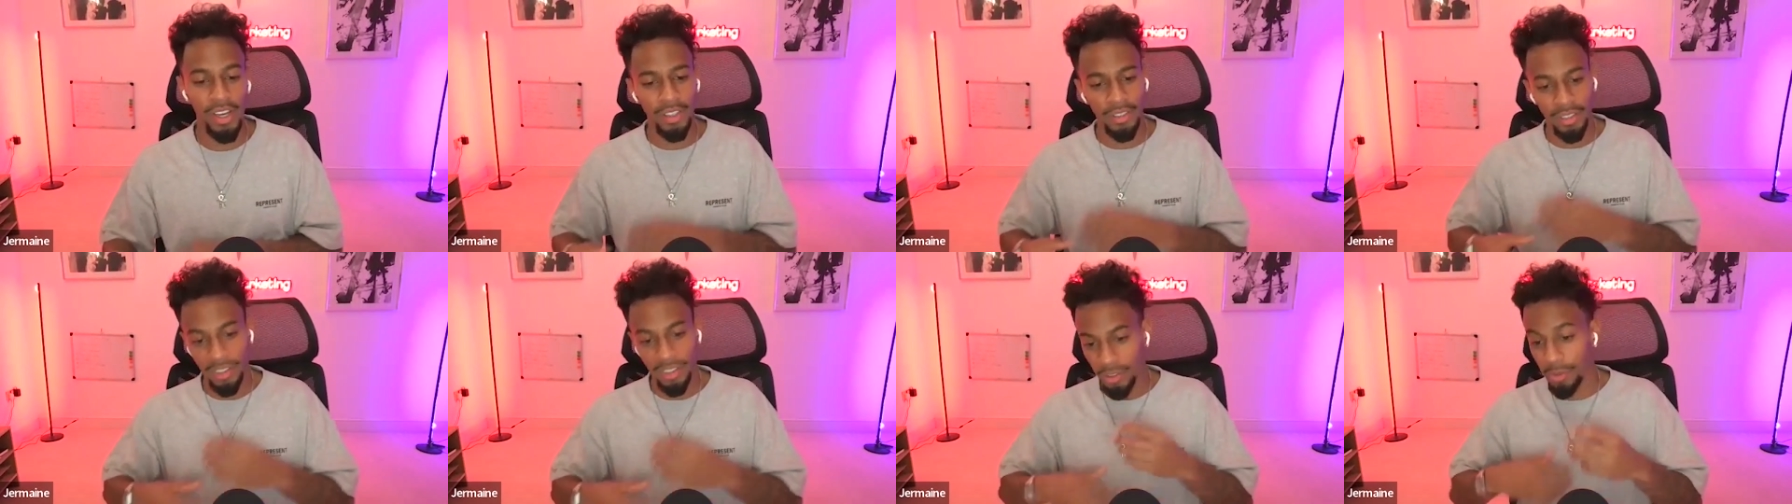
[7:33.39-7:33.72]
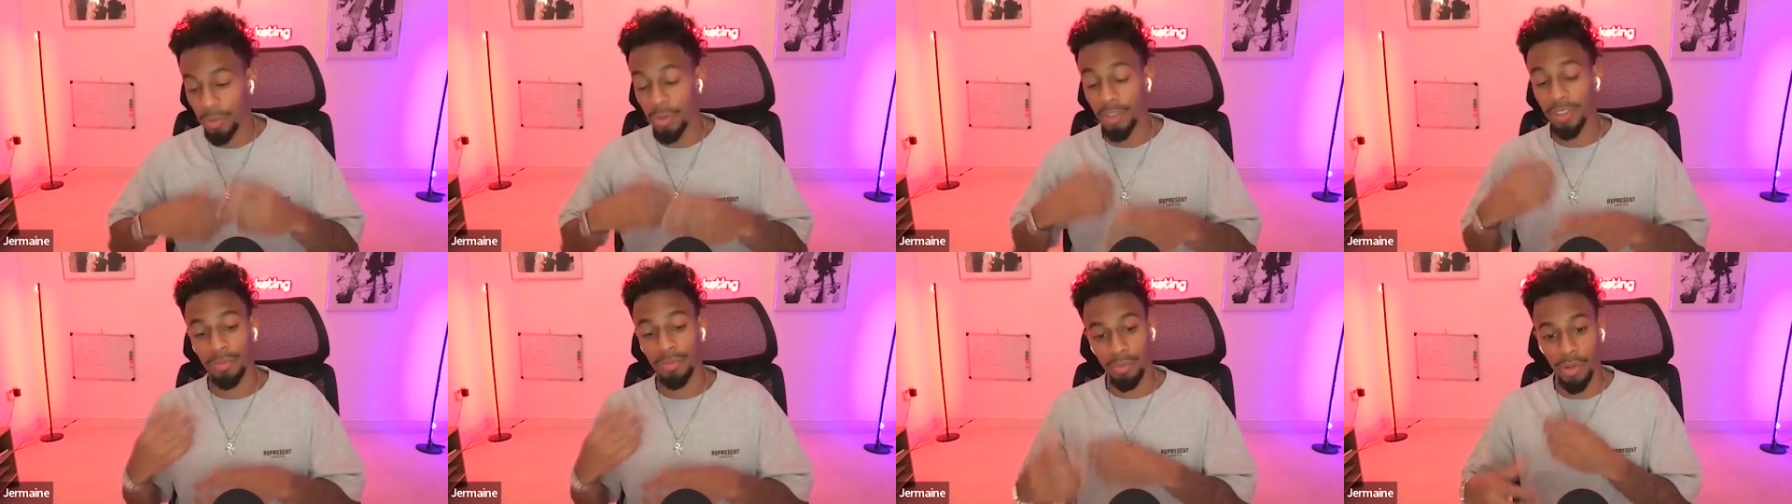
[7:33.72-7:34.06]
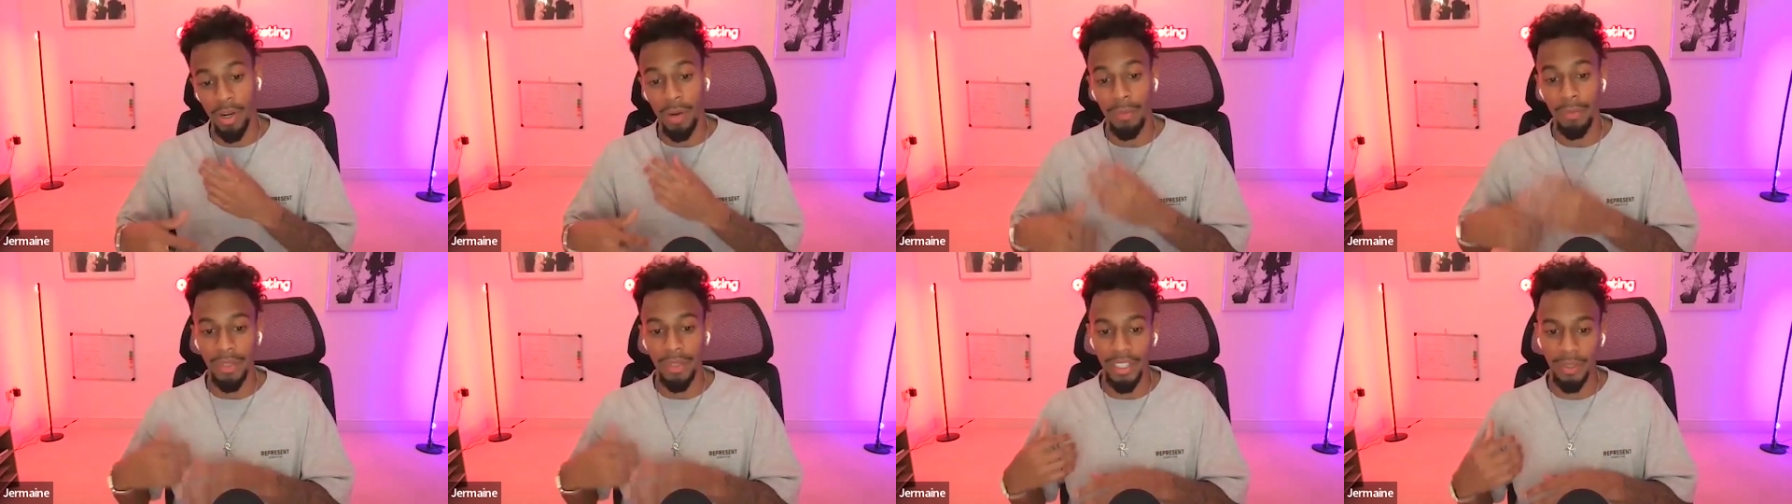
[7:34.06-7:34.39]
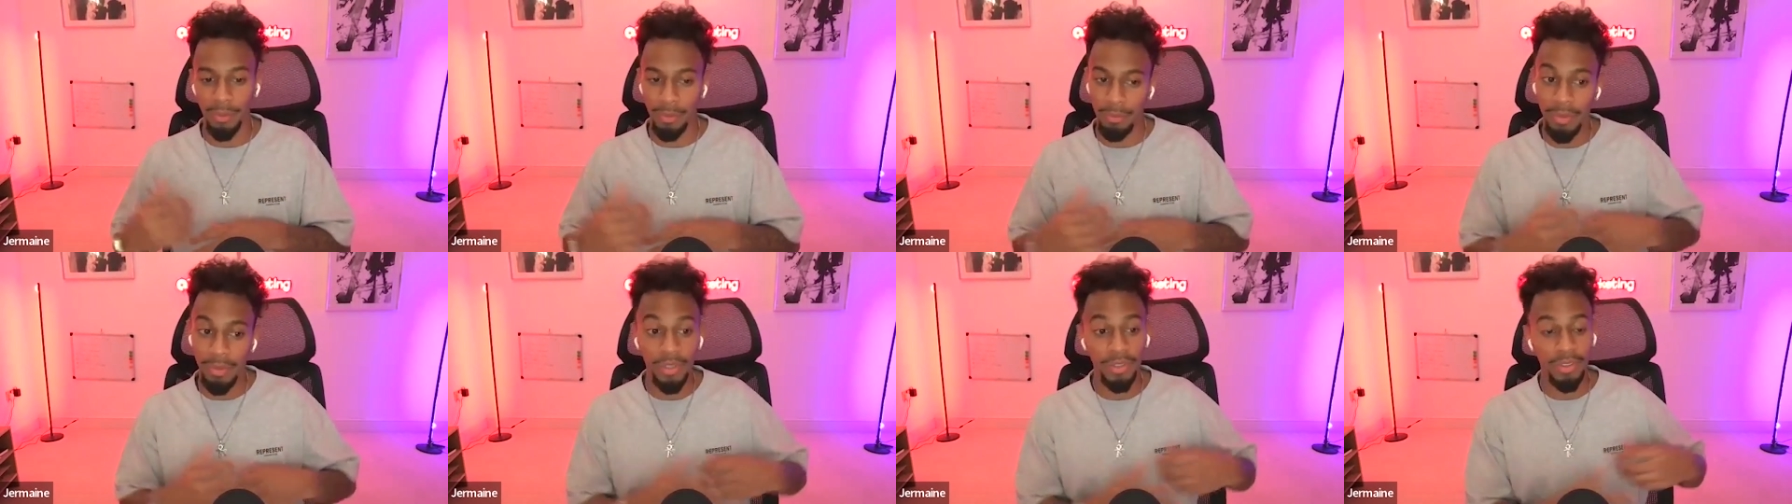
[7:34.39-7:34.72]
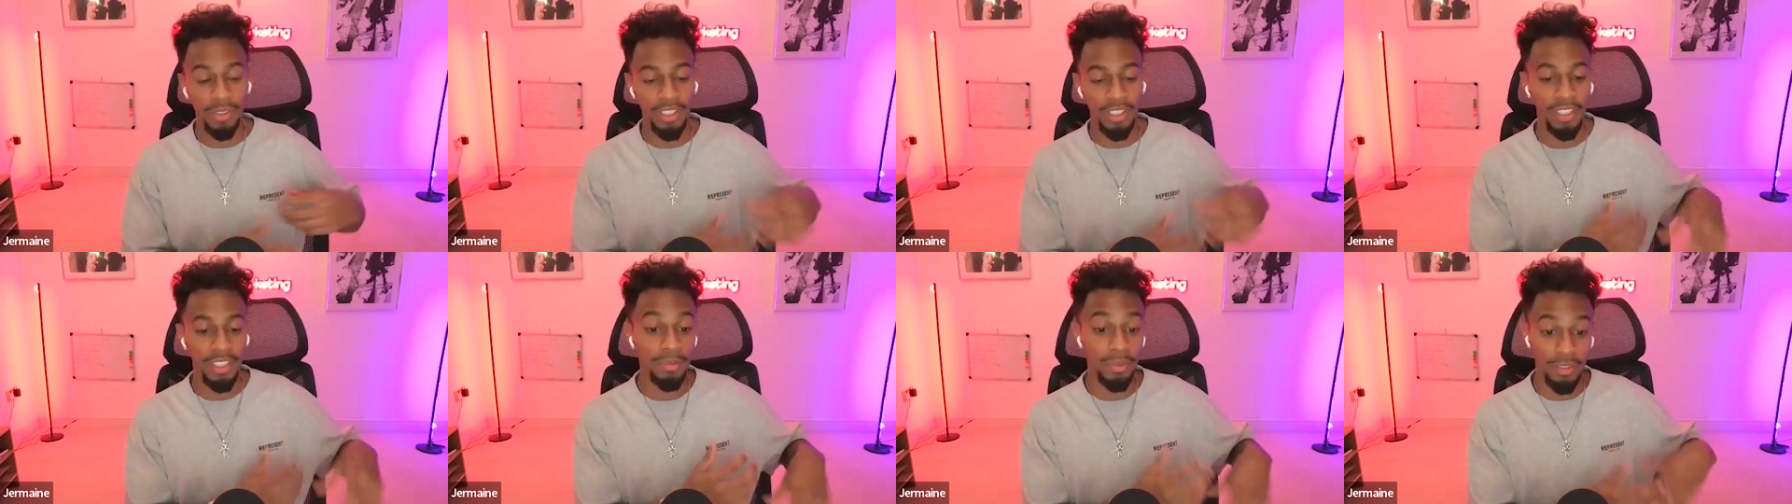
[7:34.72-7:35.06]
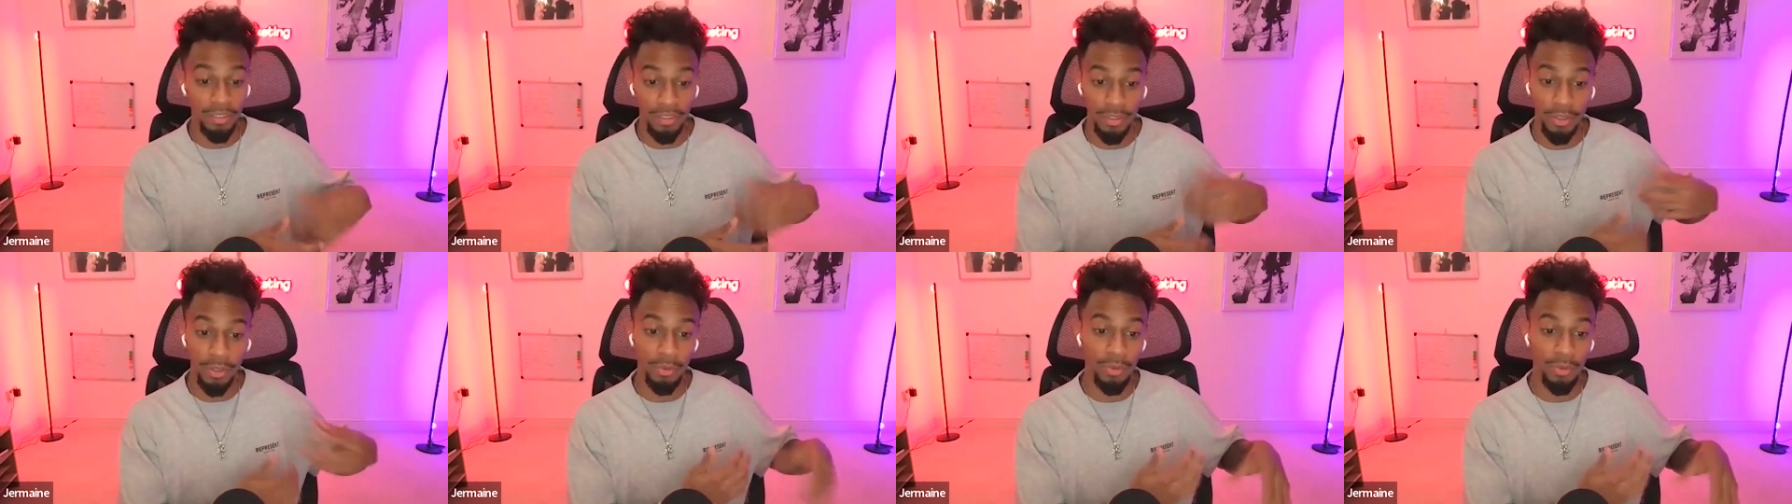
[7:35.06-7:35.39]
So he'd almost prep me, and we built a little bit
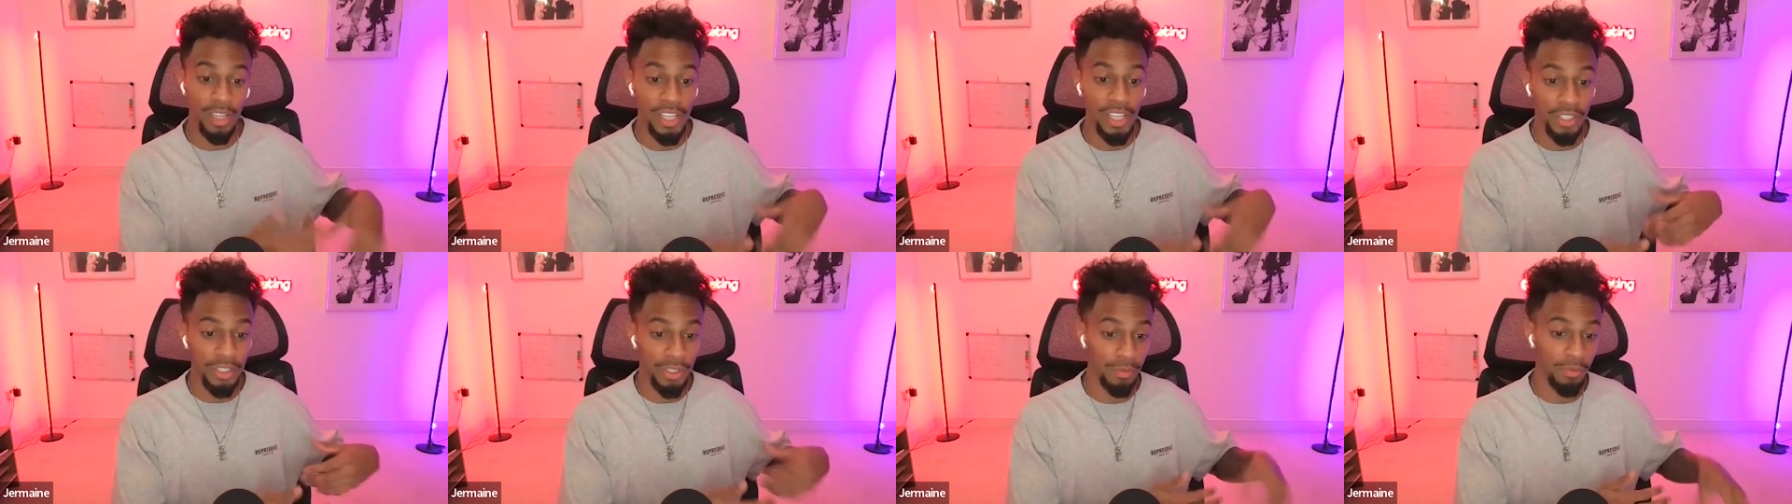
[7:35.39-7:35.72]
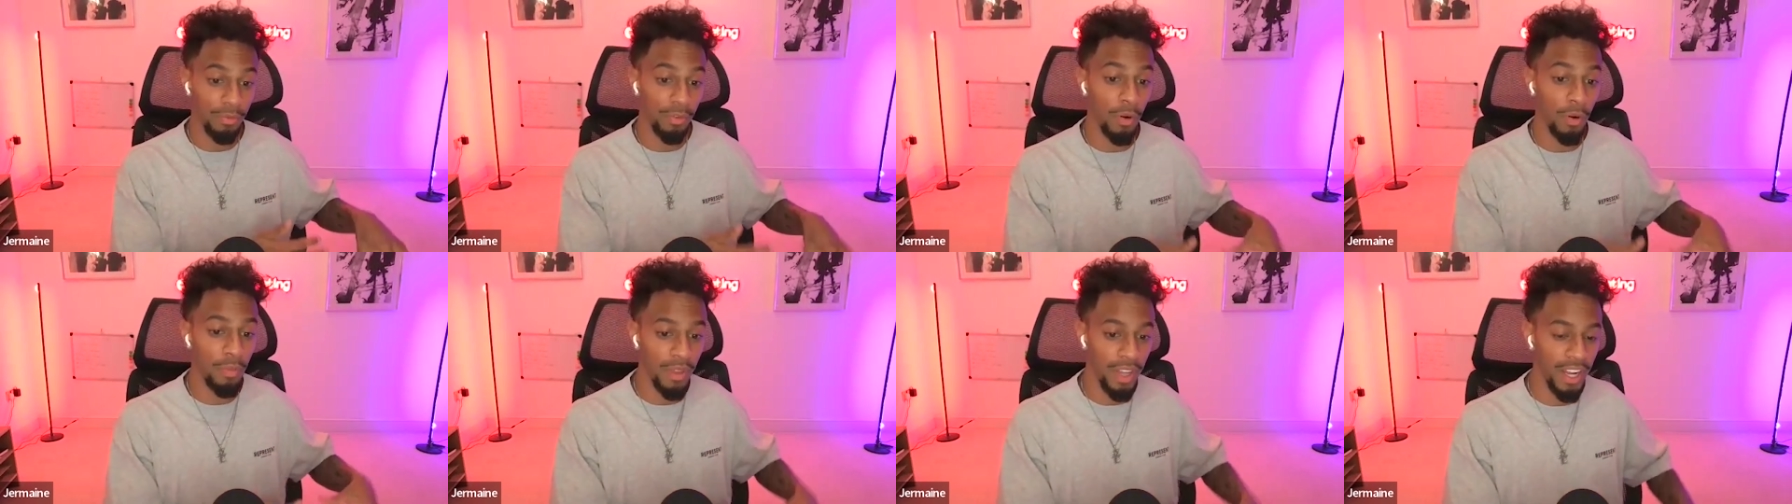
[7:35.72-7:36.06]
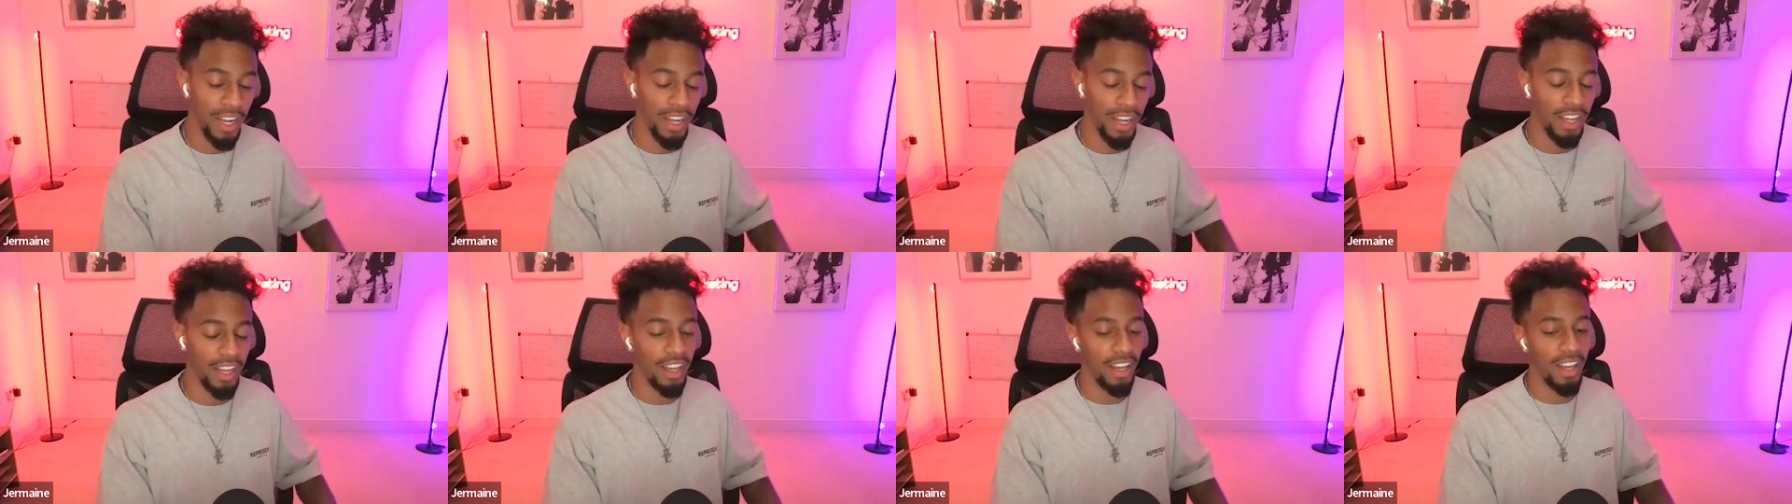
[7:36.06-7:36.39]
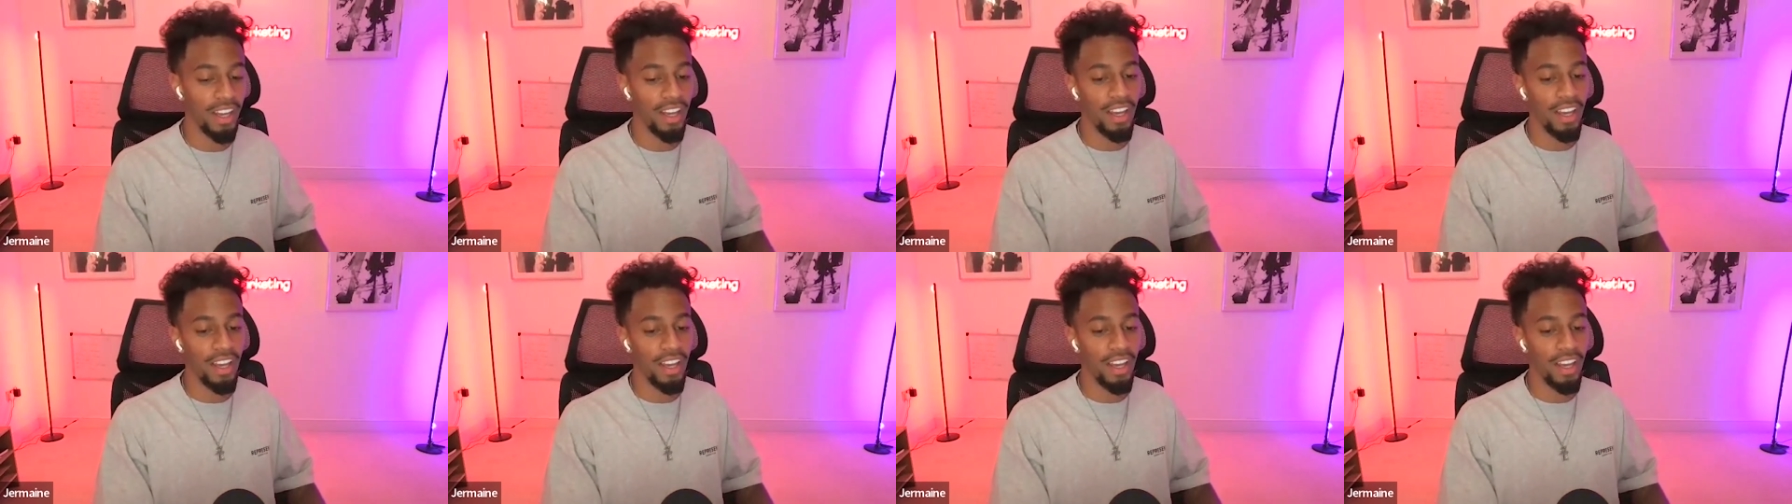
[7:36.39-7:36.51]
of a good relationship from that.